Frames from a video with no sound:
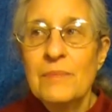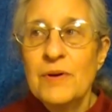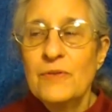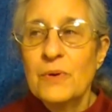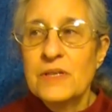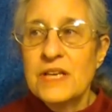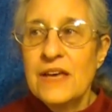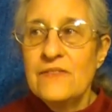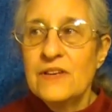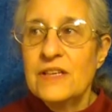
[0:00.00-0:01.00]
before
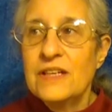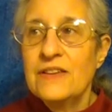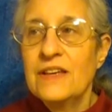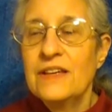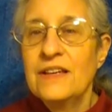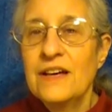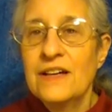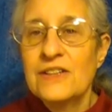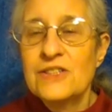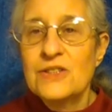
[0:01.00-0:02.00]
David, and then
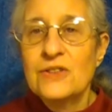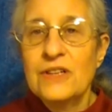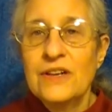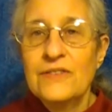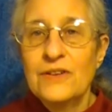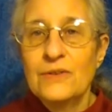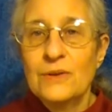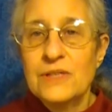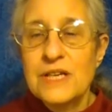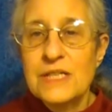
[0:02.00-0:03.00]
uh, sure enough, her
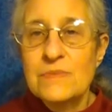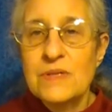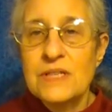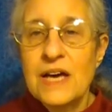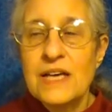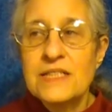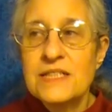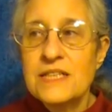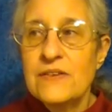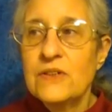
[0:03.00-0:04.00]
foolish husband dies,
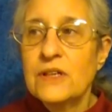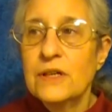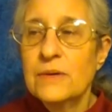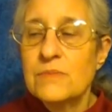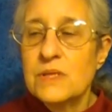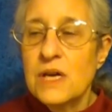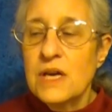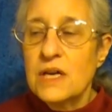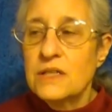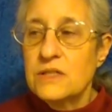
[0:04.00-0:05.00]
and David comes
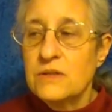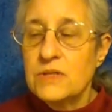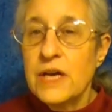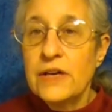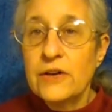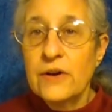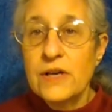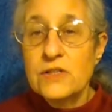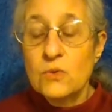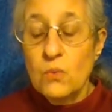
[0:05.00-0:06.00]
to take her
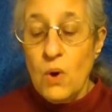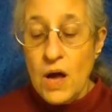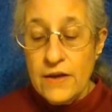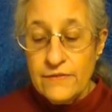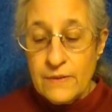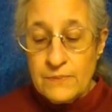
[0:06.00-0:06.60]
as a wife.